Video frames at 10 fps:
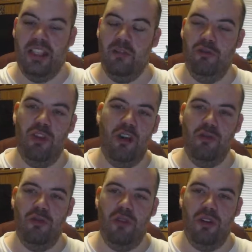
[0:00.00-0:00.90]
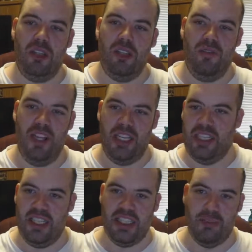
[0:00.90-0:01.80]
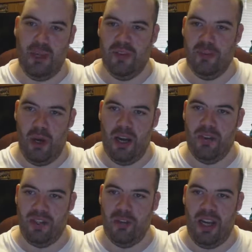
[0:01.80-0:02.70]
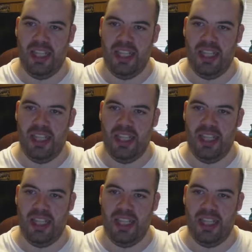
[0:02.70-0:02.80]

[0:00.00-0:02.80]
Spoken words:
The real villain of this movie, in my view,